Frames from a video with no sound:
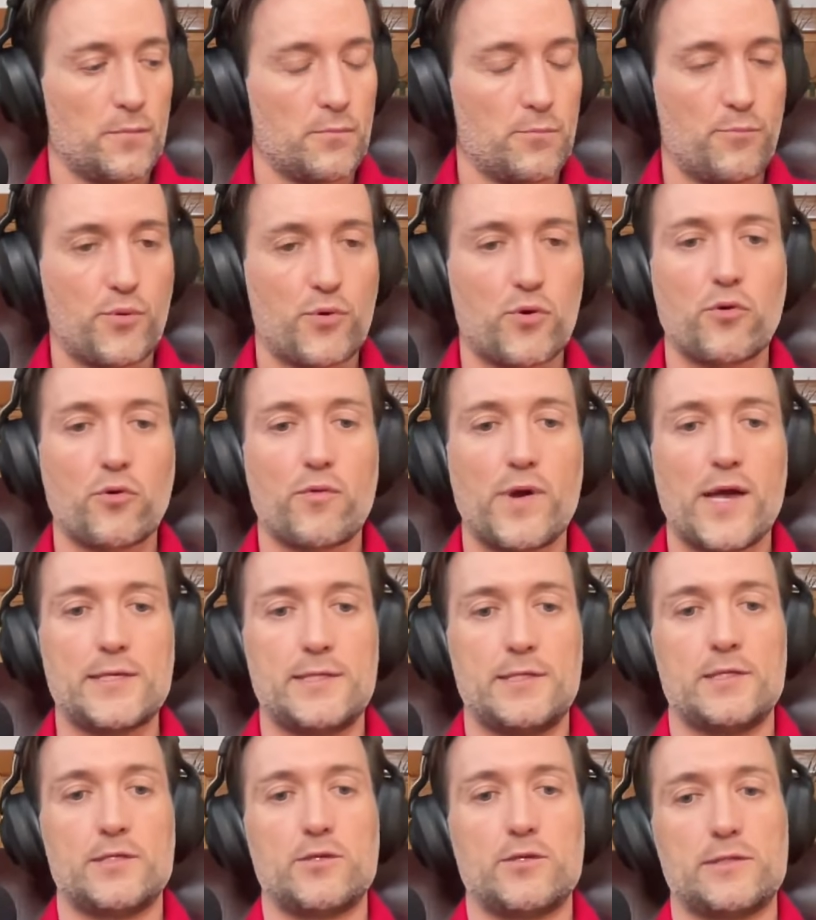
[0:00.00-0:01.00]
progress
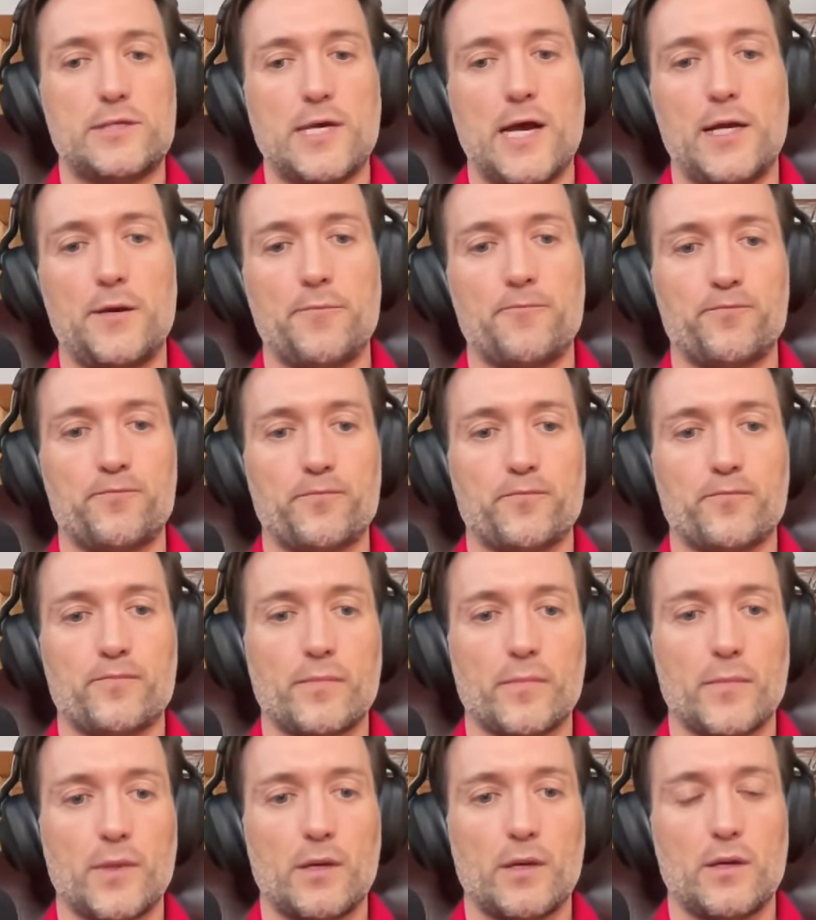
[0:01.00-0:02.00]
in society?
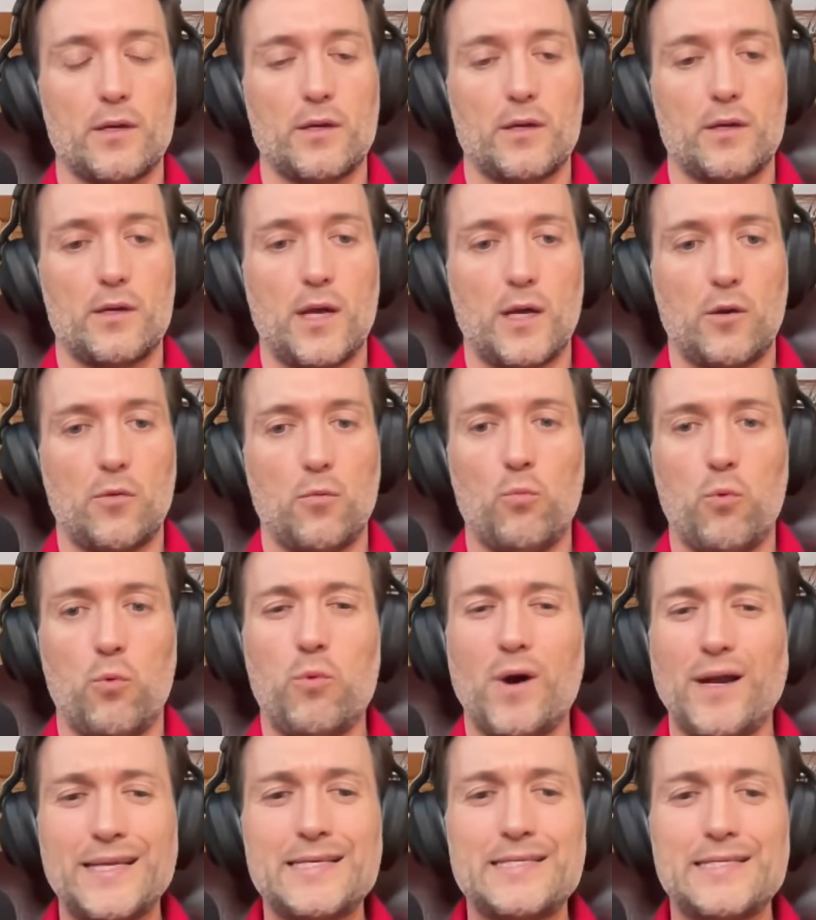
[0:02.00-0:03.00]
Like,
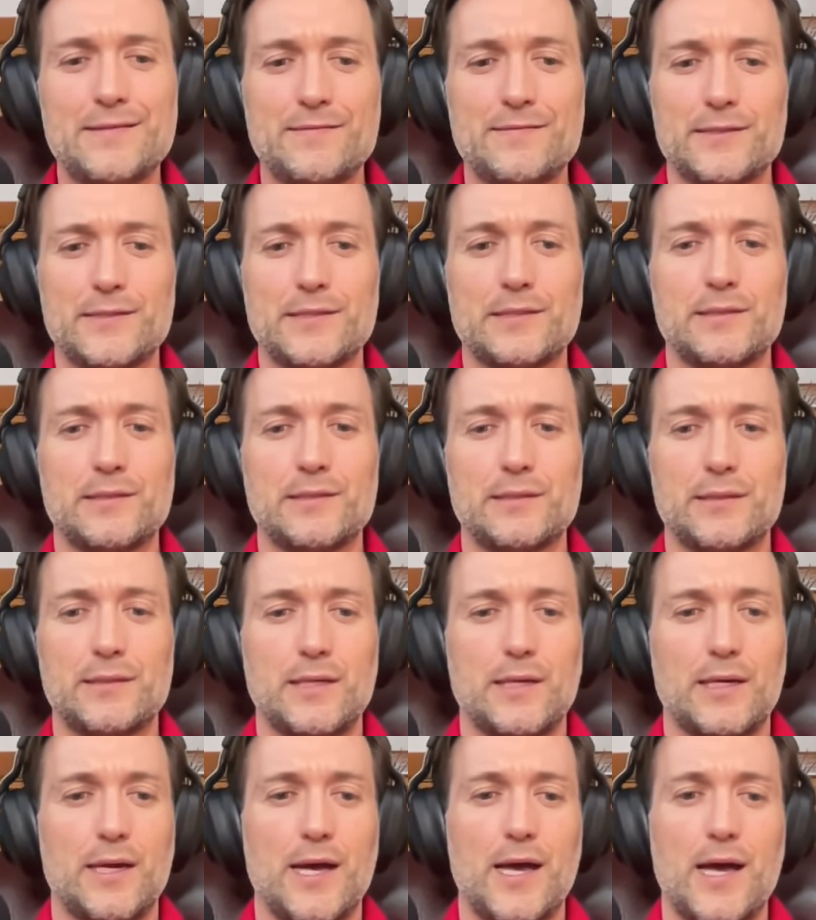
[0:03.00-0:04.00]
what is evil?
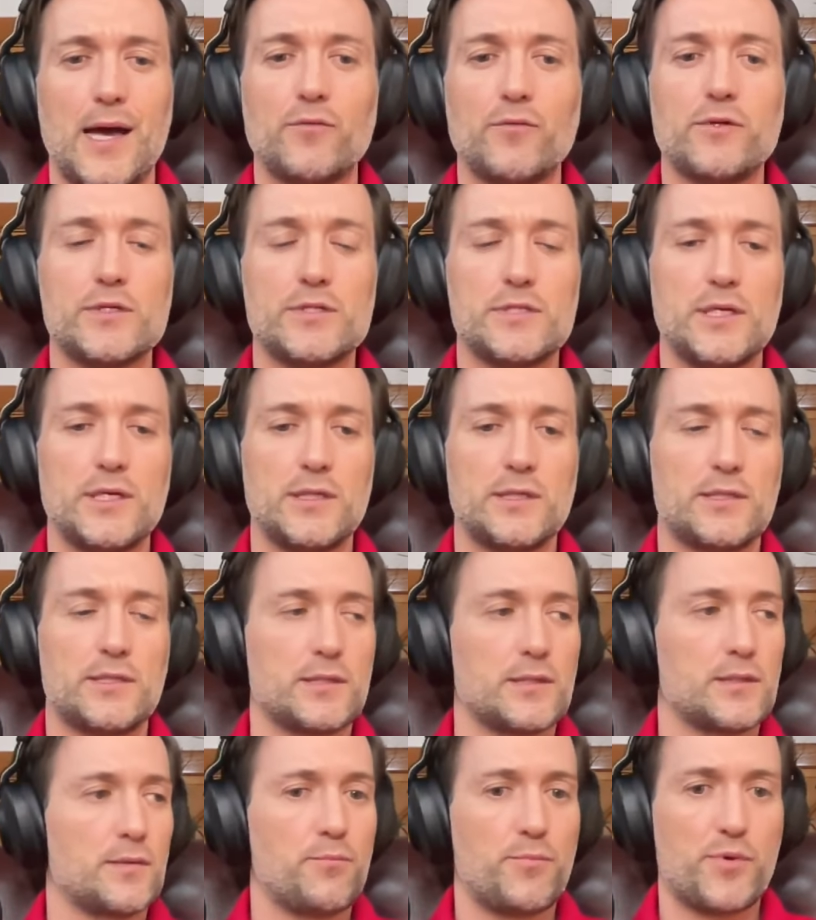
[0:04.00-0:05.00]
How does it
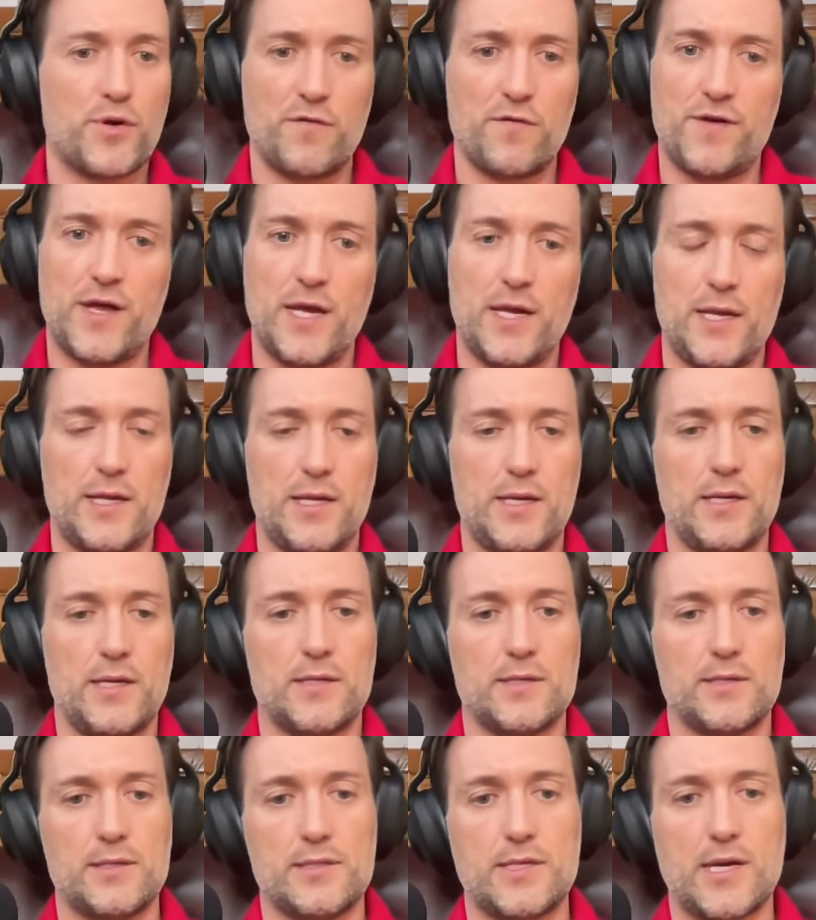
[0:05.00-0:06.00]
pervade
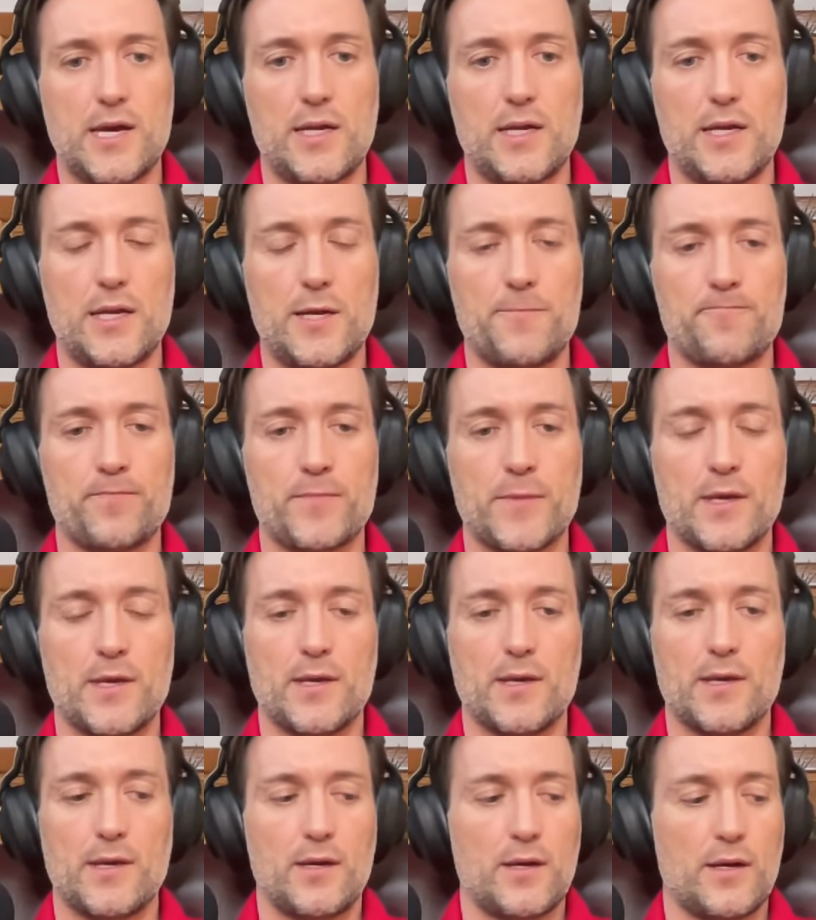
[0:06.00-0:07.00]
society?
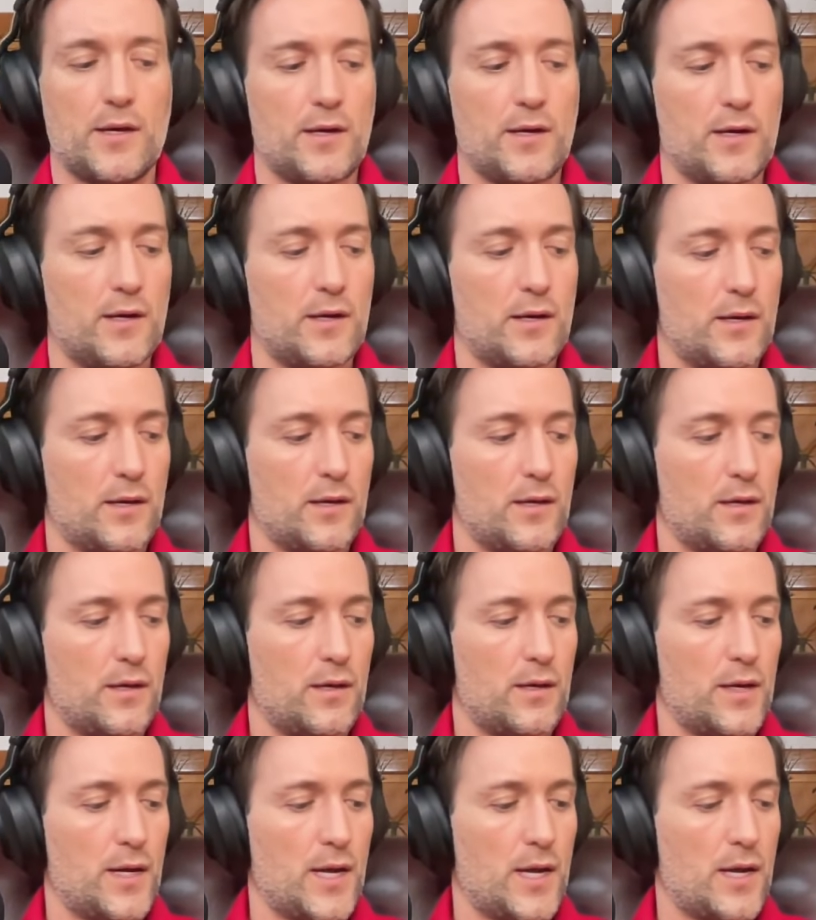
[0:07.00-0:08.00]
Uh, uh,
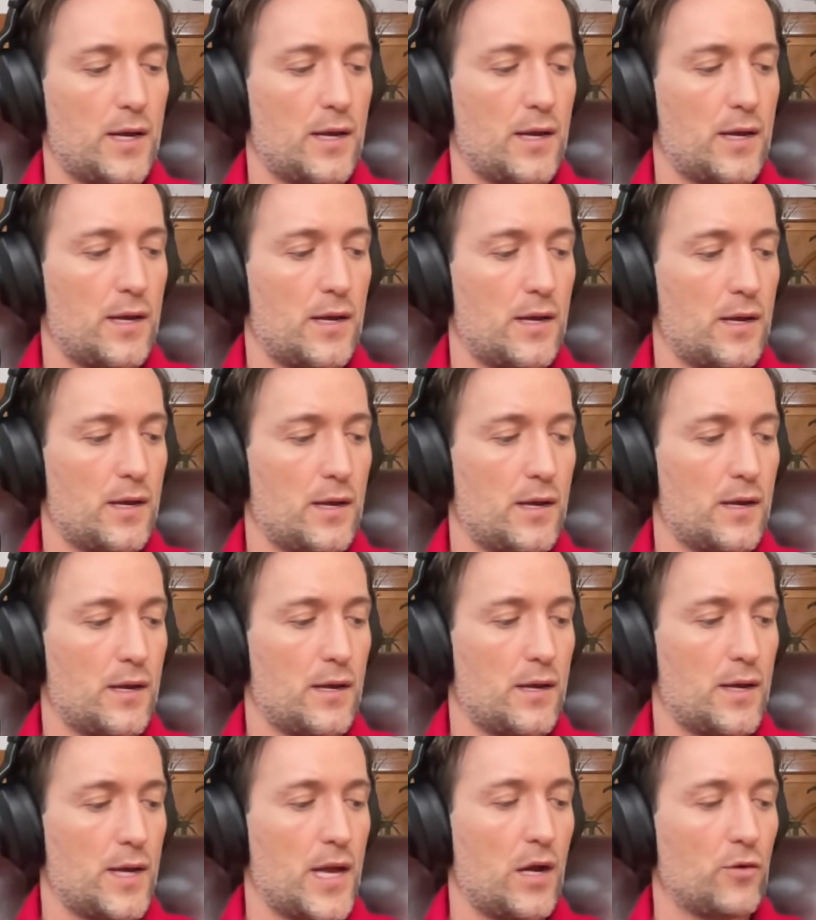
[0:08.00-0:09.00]
uh, uh,
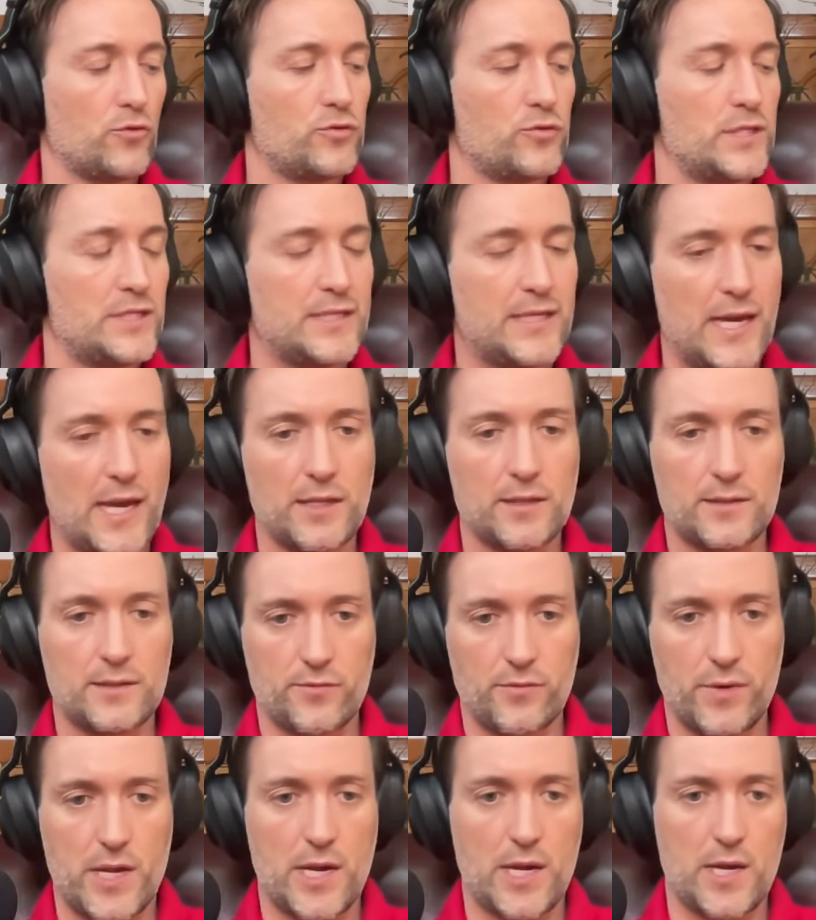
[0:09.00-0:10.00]
how does it gain
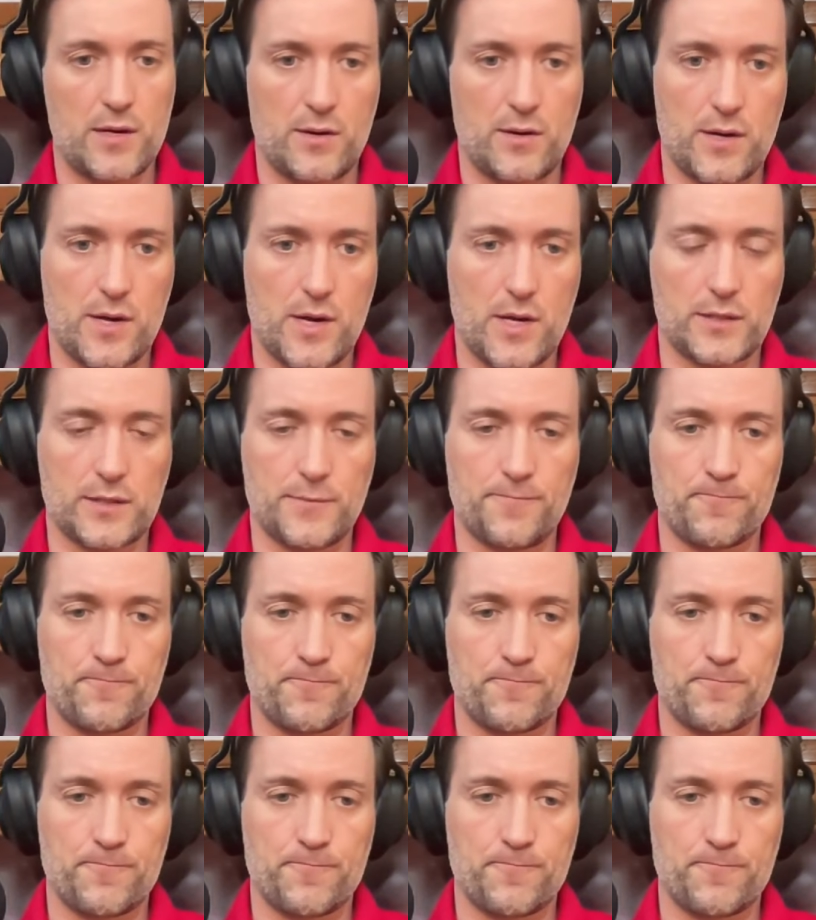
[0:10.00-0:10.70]
terrain or not?